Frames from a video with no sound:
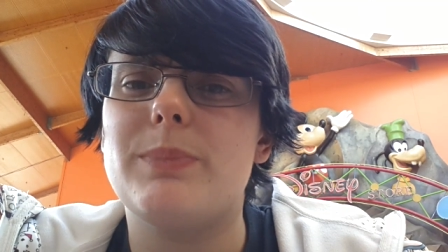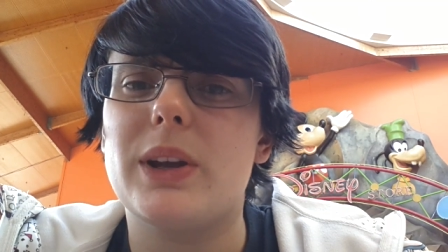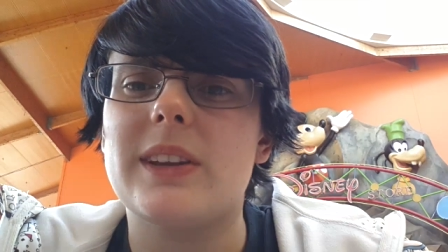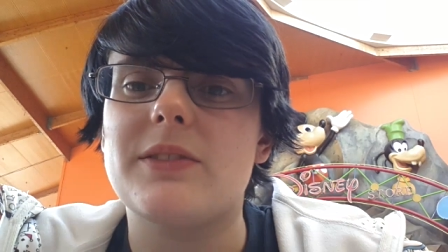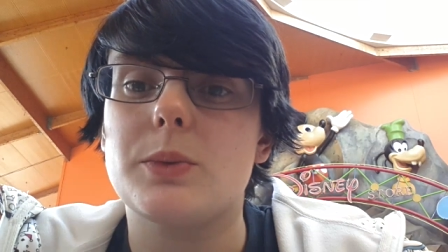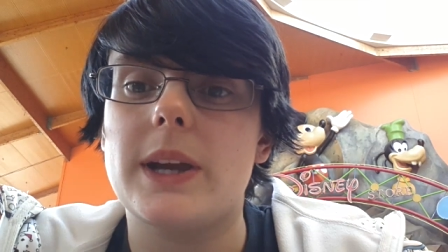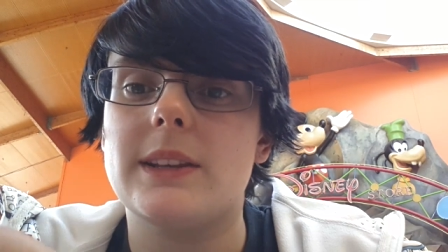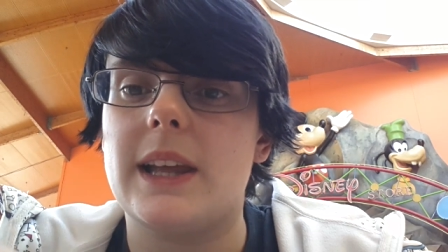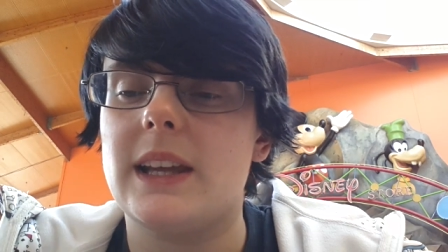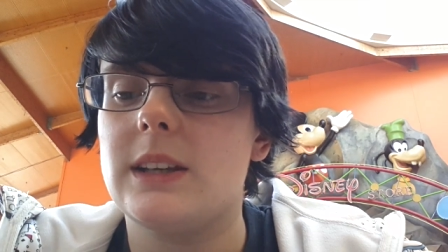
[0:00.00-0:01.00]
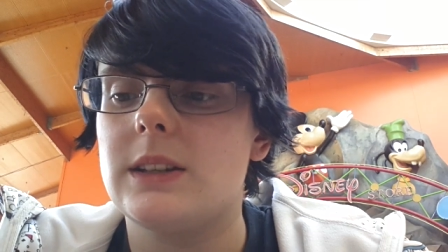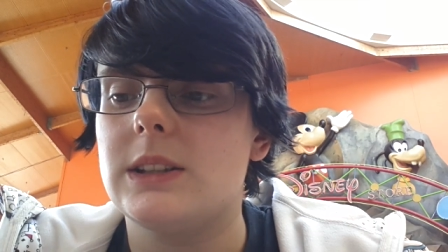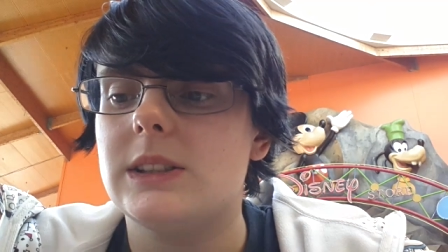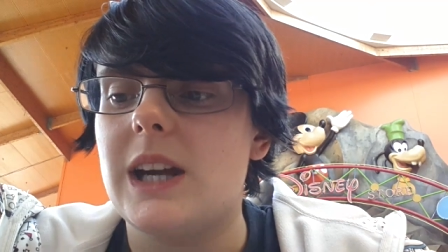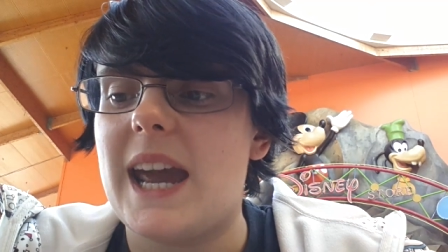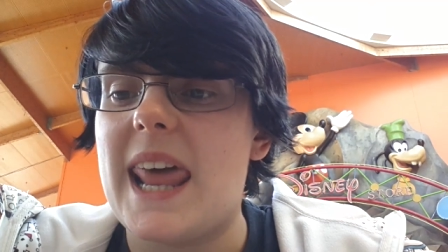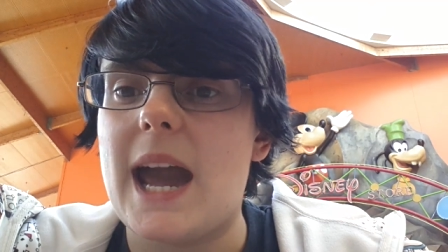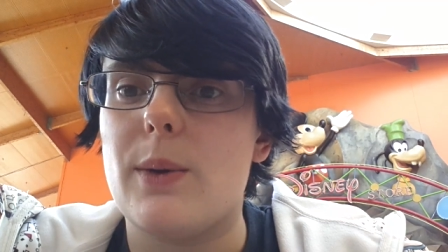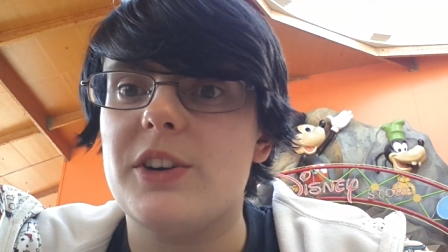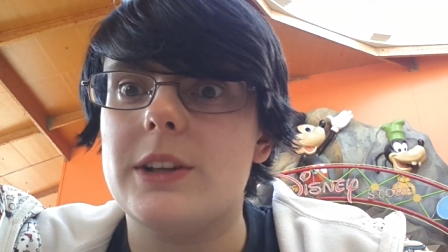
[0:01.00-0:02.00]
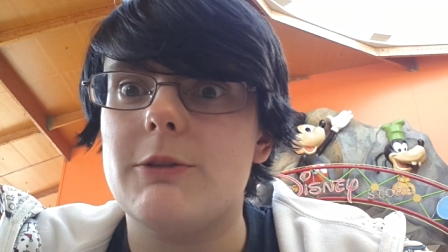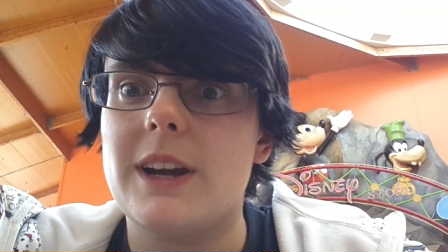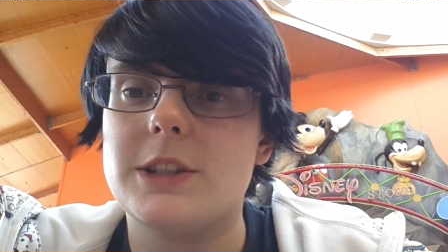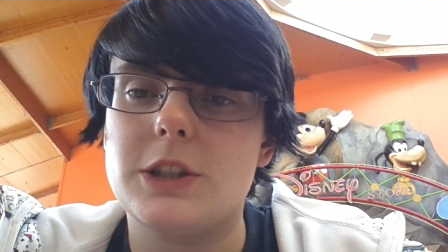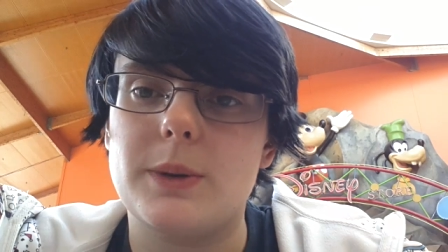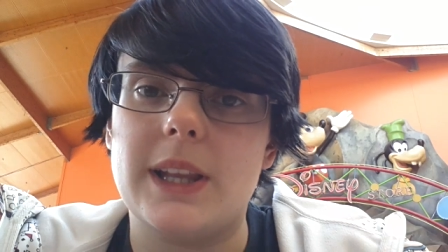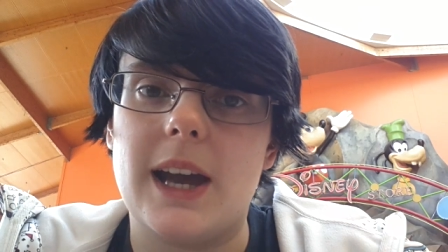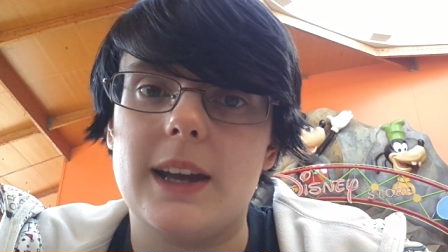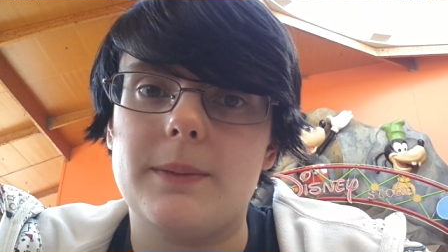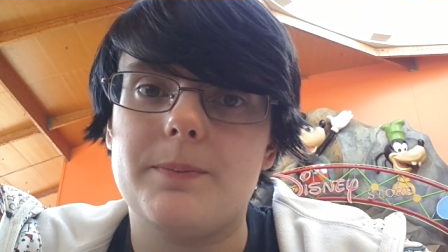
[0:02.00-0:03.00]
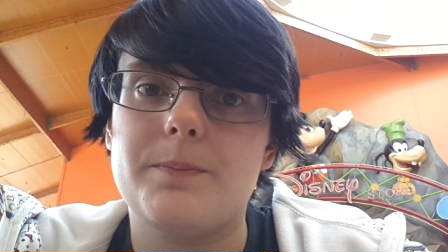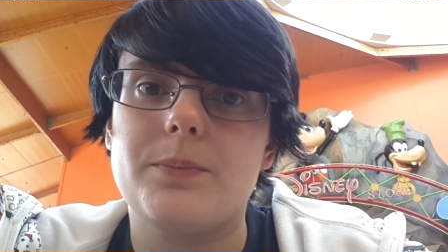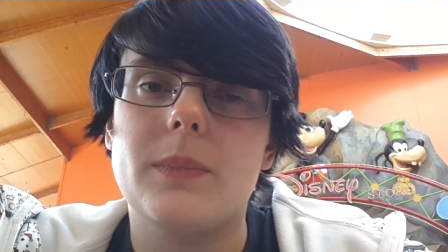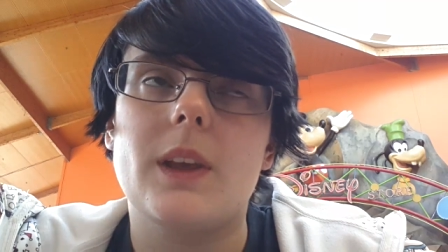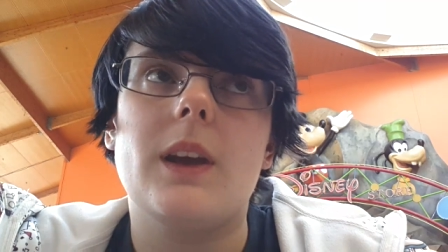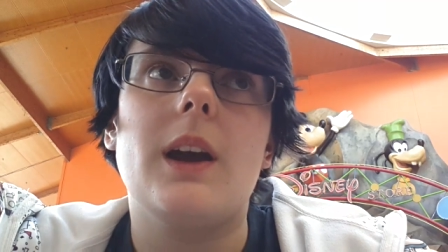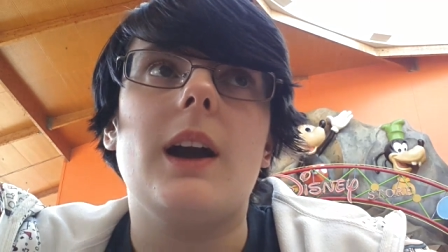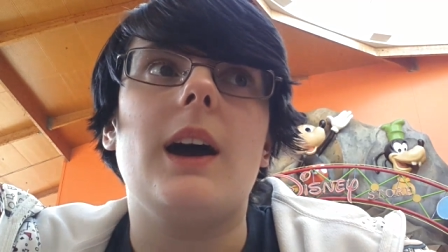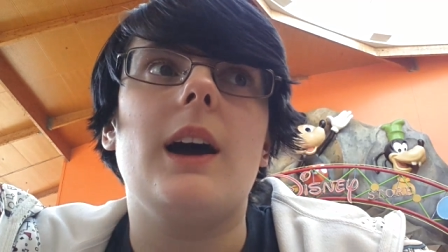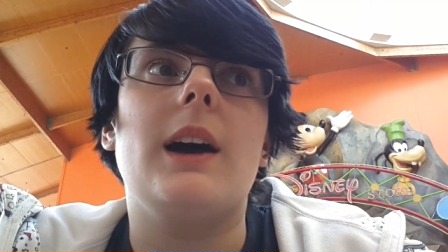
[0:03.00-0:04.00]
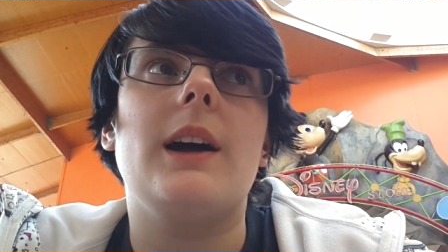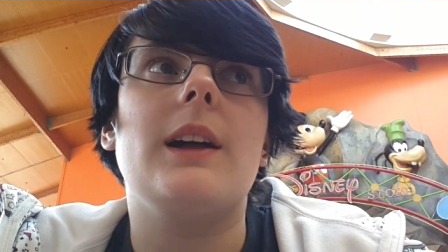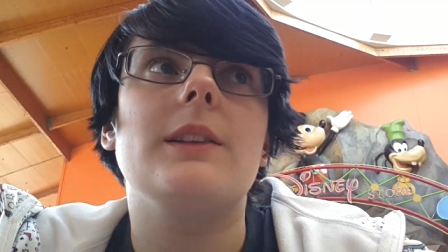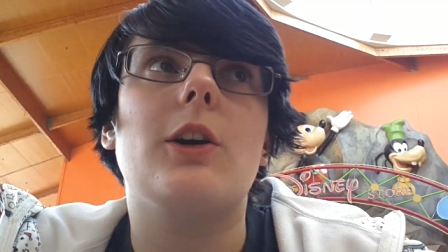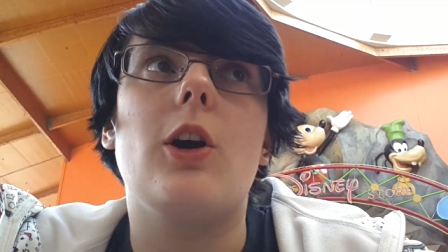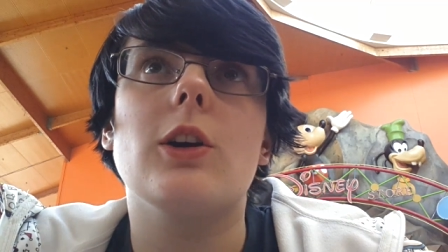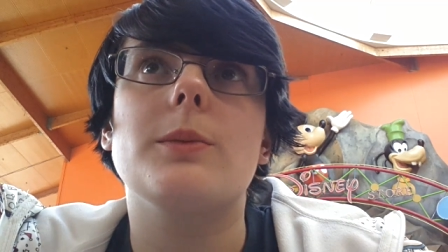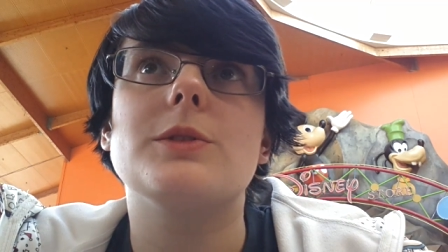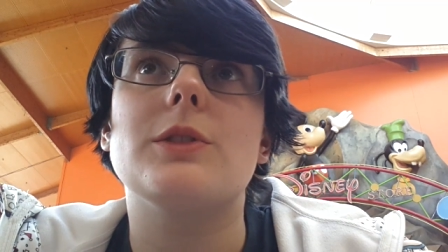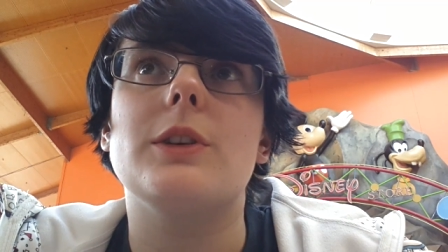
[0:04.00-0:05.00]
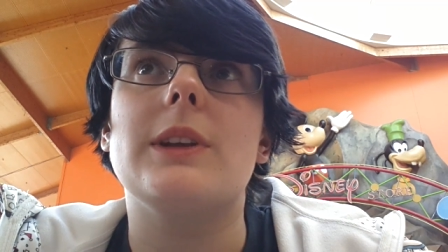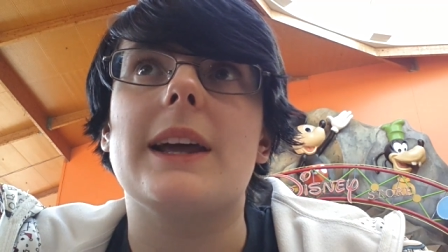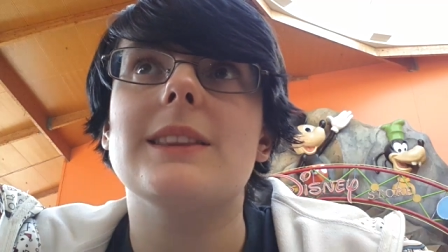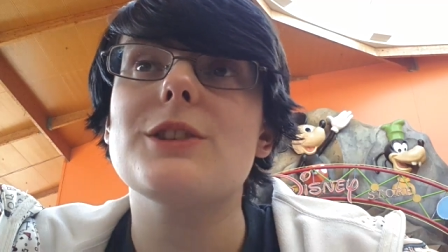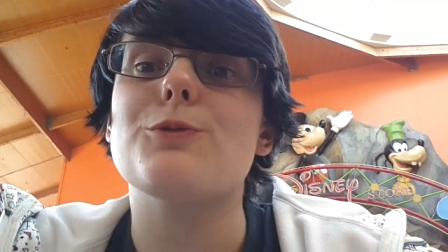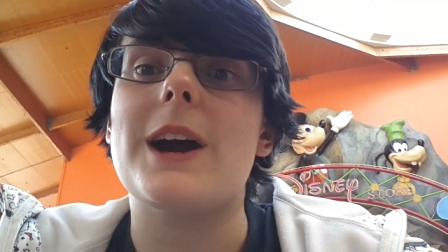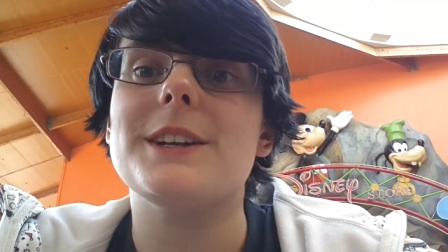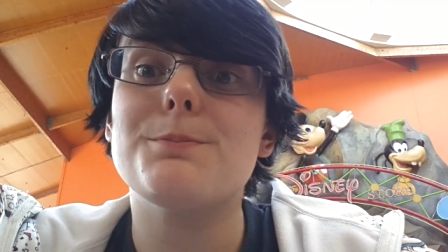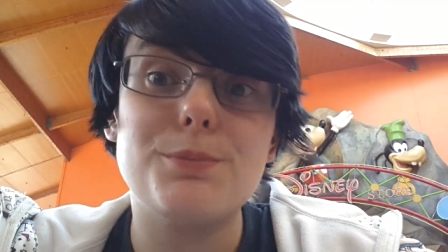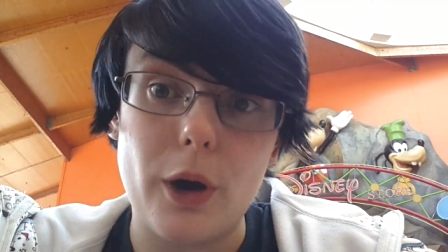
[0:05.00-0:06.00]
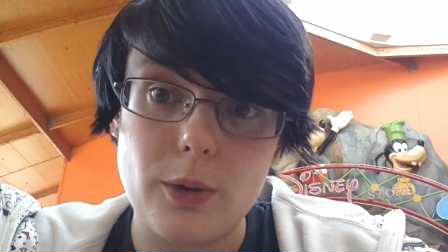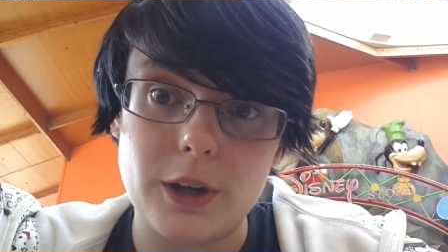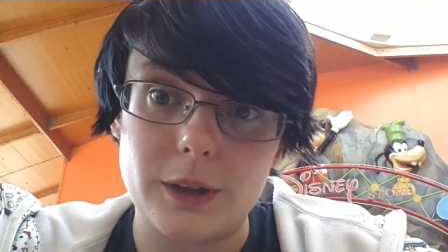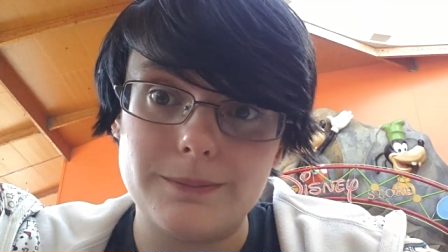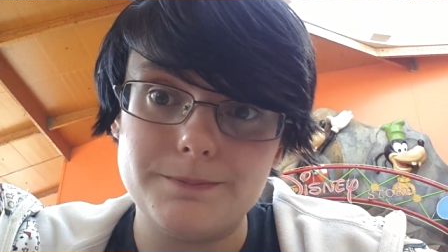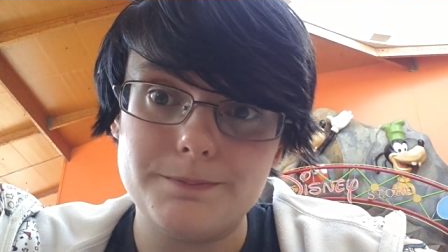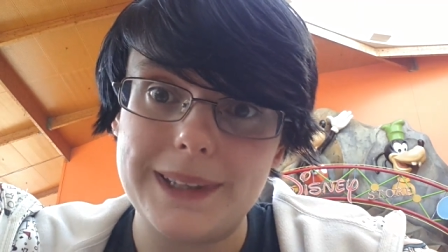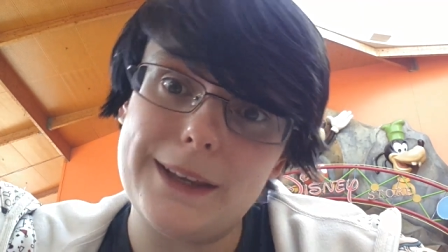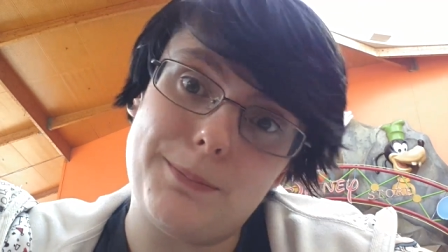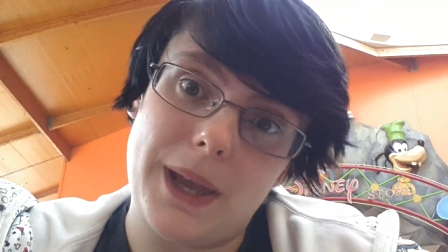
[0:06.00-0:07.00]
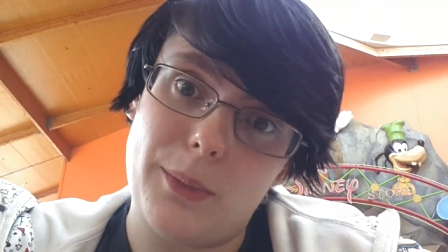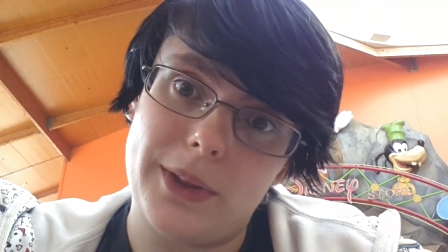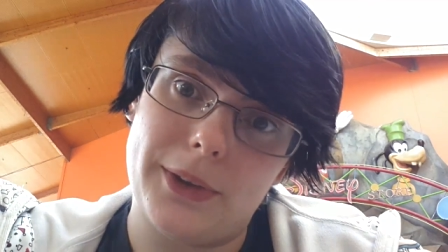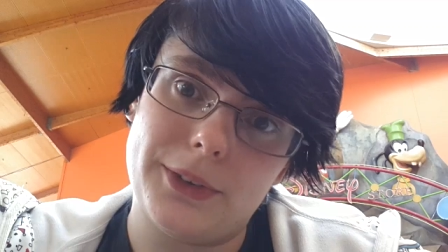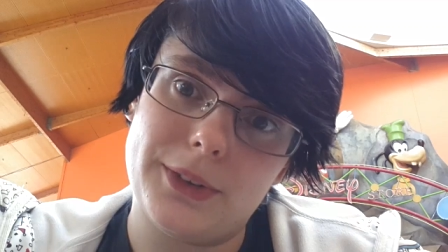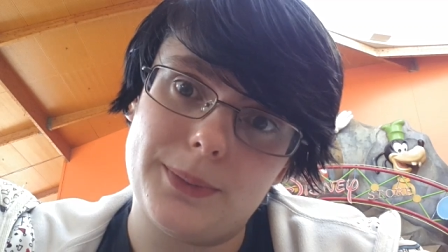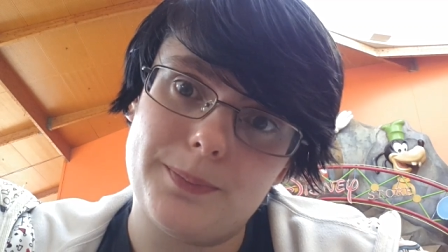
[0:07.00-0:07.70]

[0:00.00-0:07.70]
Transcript: because after waiting like an hour in the Ratatouille line, uh, the call comes through like this ride is broken please bear with us.